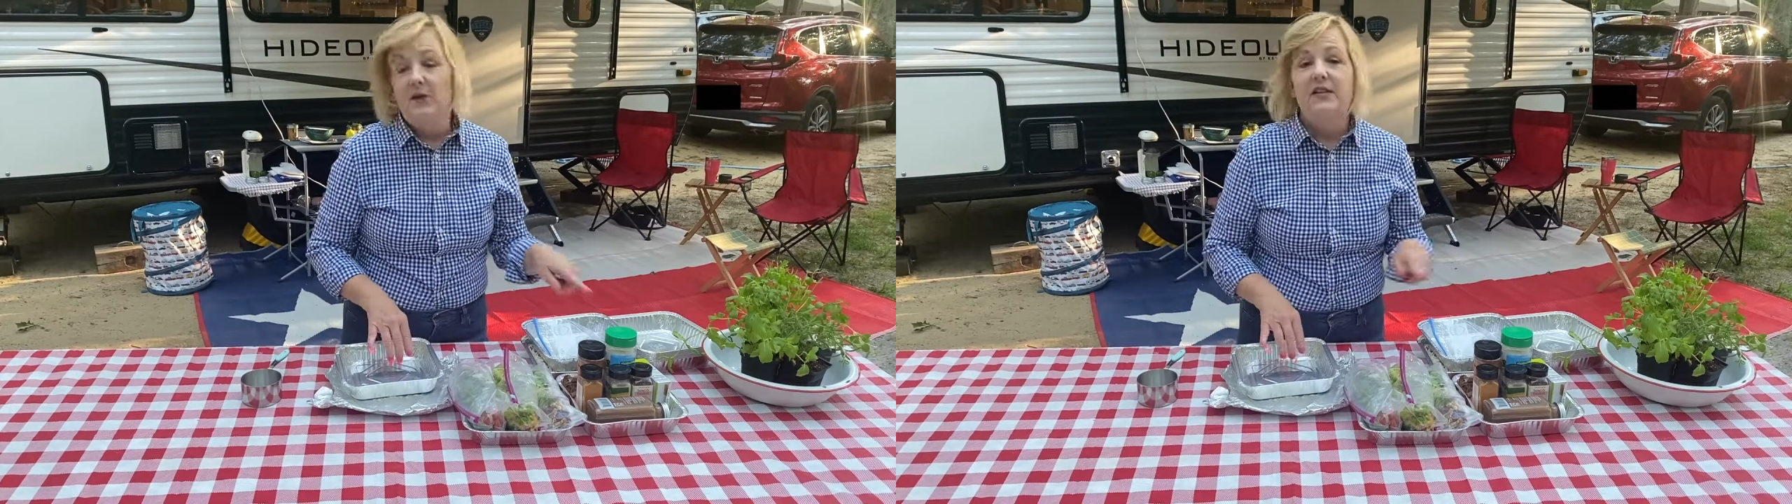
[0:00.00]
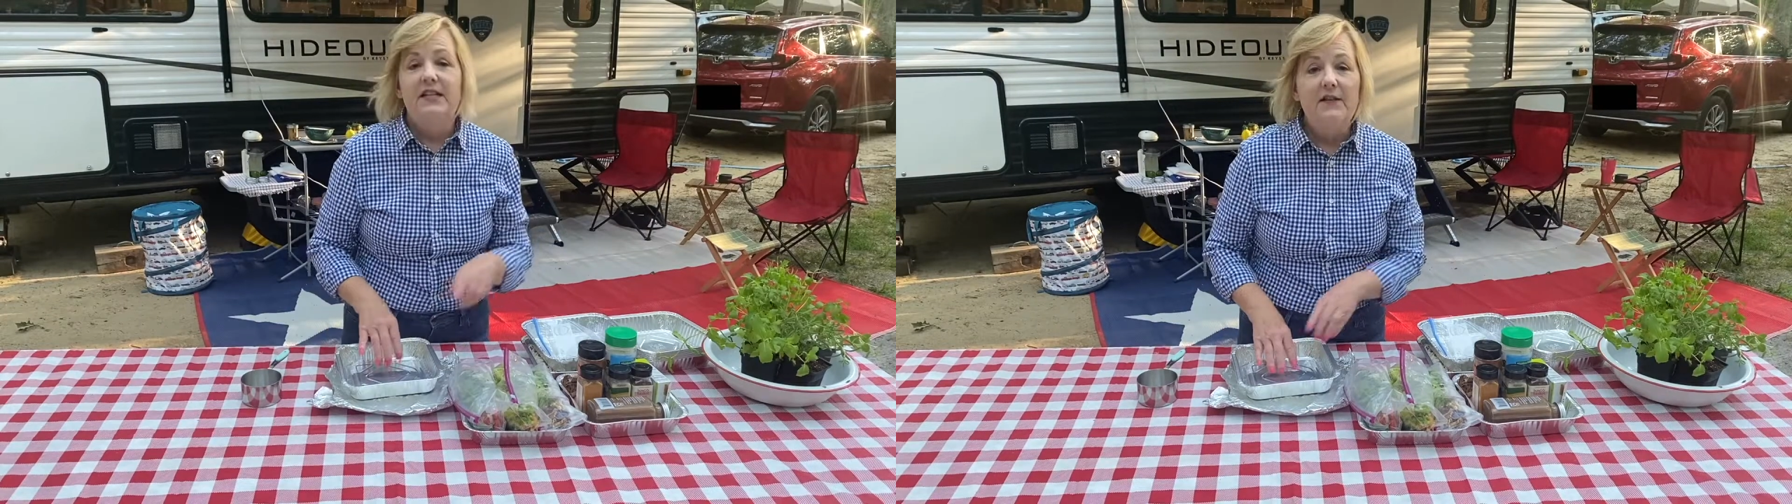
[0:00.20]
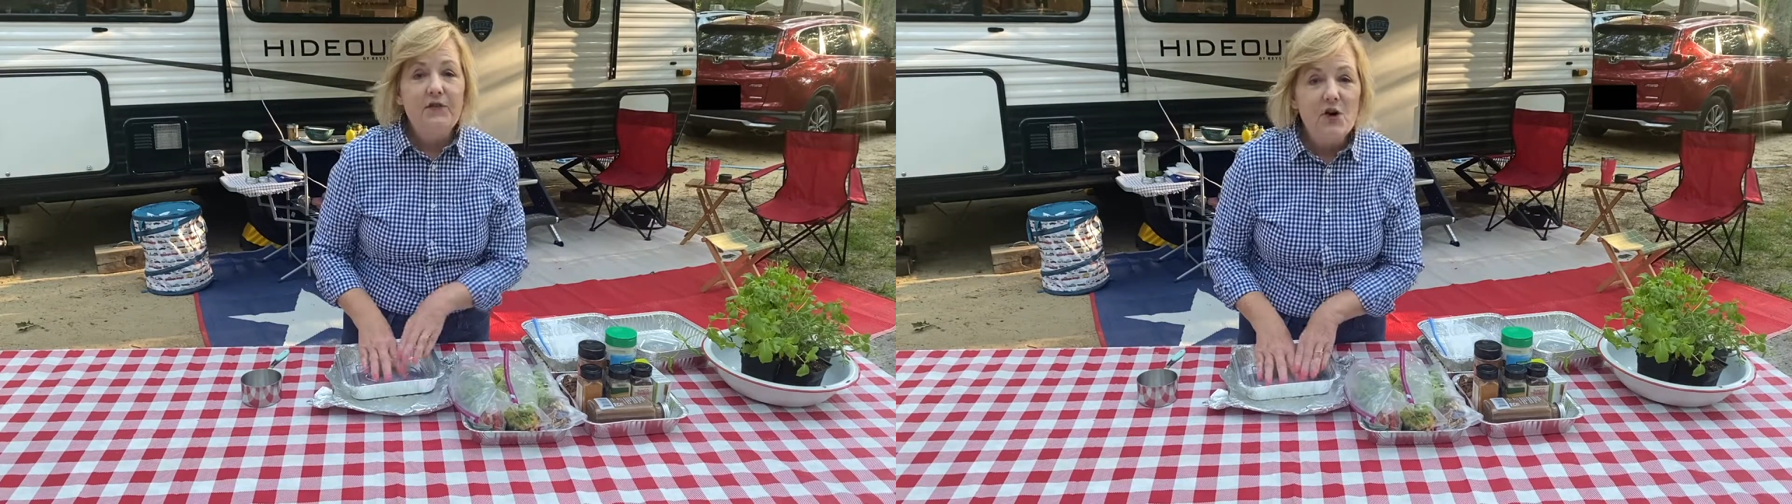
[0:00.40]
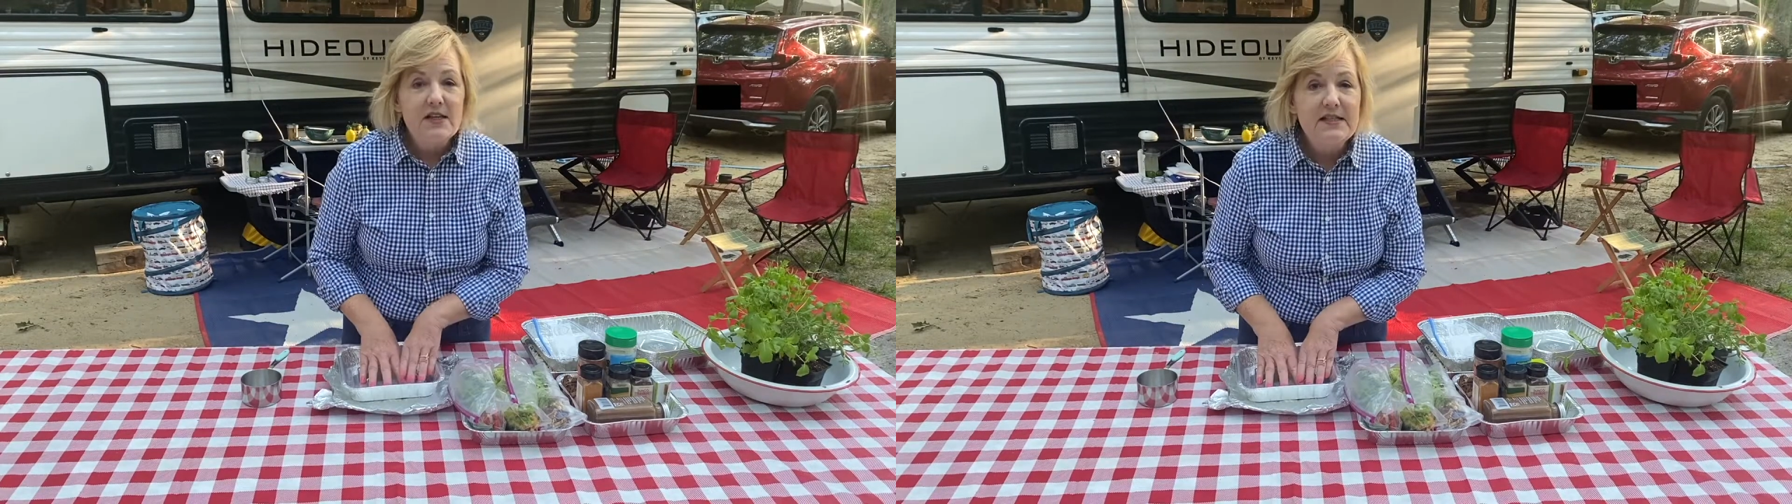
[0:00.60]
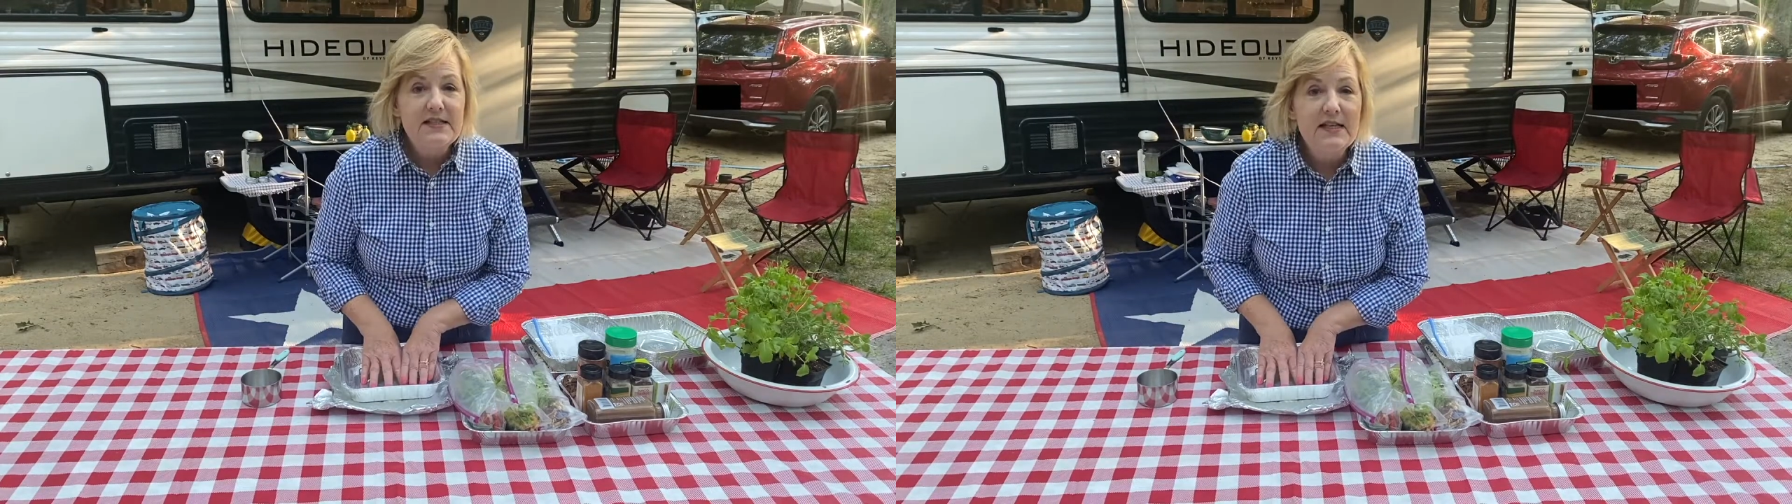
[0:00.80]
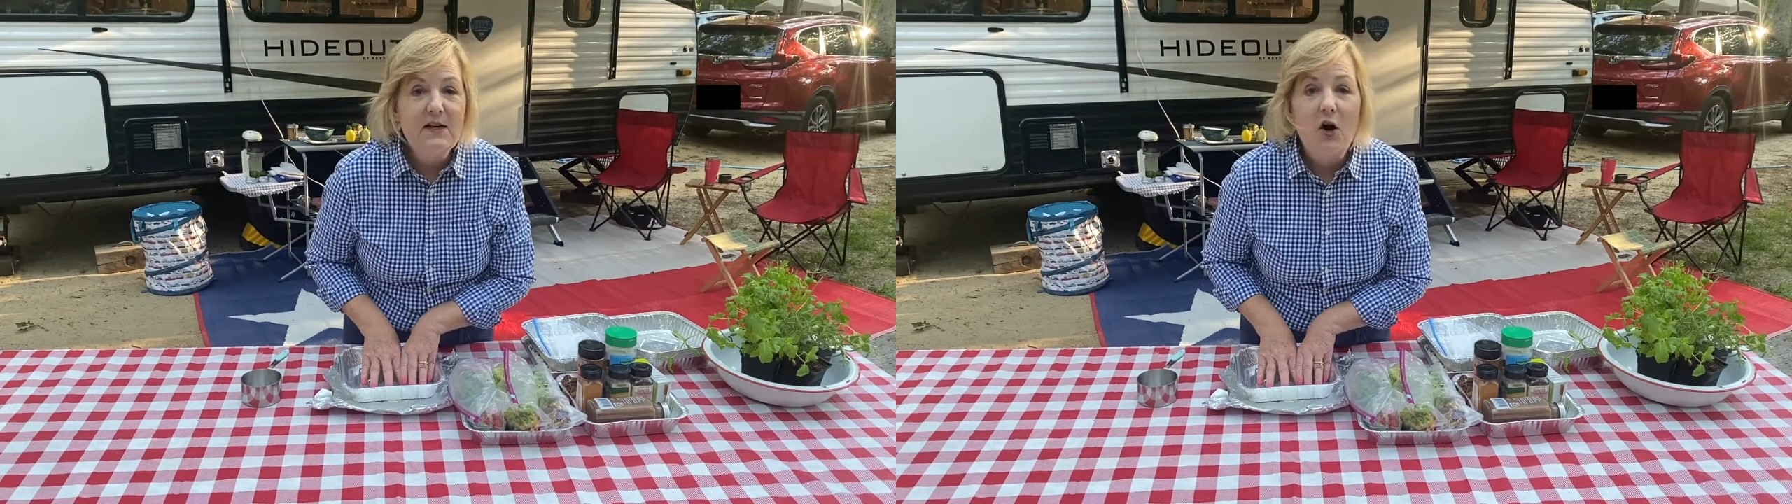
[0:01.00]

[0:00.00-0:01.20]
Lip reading: defrosted,